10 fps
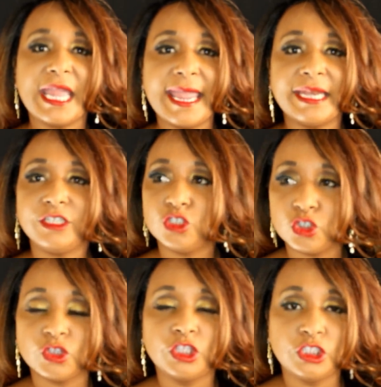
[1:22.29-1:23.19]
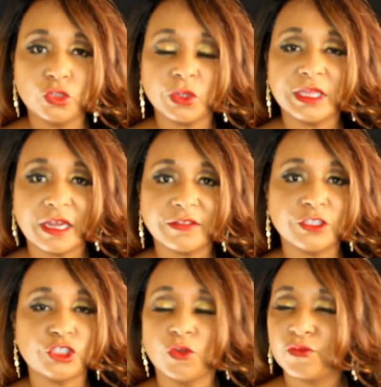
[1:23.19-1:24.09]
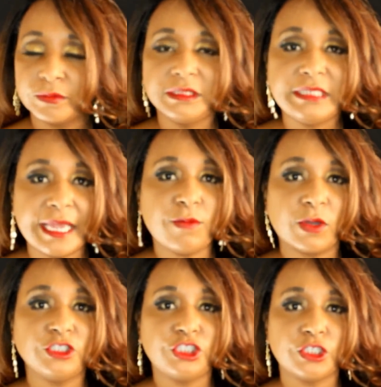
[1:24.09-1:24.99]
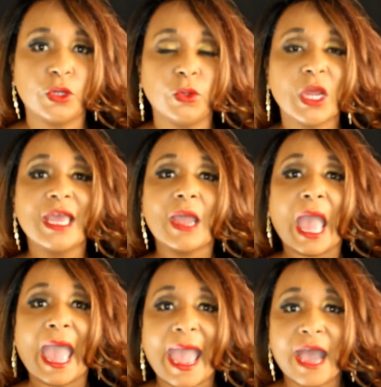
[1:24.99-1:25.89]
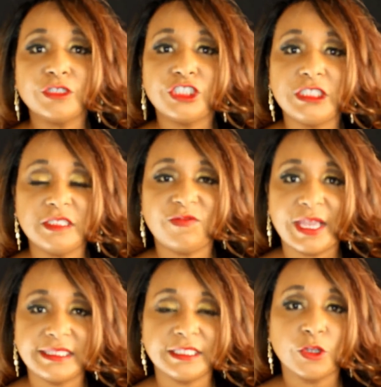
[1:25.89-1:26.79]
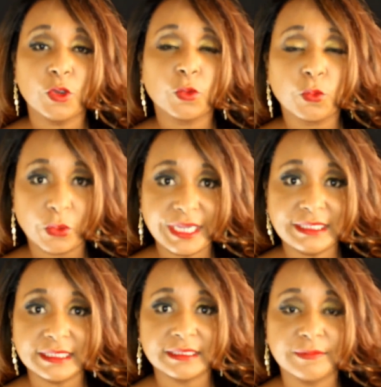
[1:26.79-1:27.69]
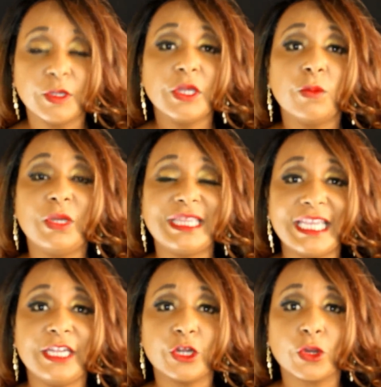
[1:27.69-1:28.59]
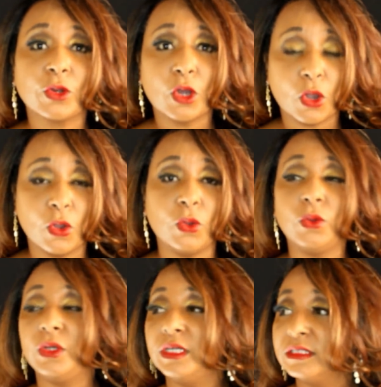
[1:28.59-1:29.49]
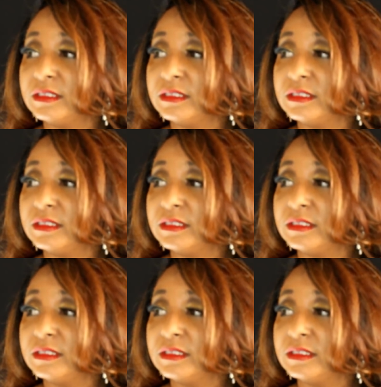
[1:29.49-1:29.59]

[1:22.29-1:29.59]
And the storyline on the show from day one showed how she's facing racism within her own